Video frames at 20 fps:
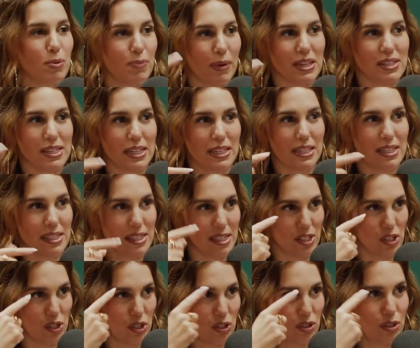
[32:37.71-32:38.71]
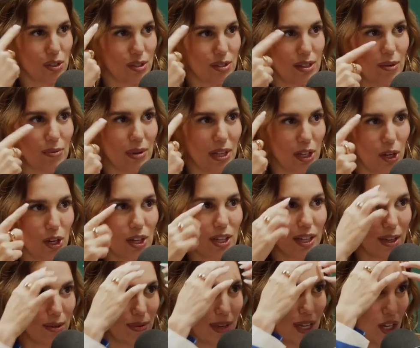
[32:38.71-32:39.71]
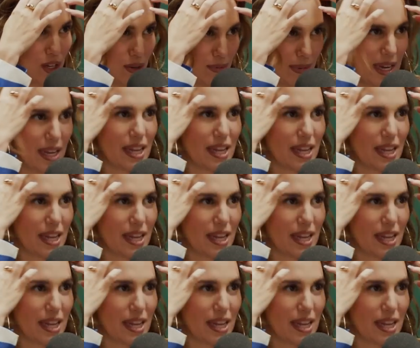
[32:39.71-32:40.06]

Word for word: we're basically sisters, that we look like we could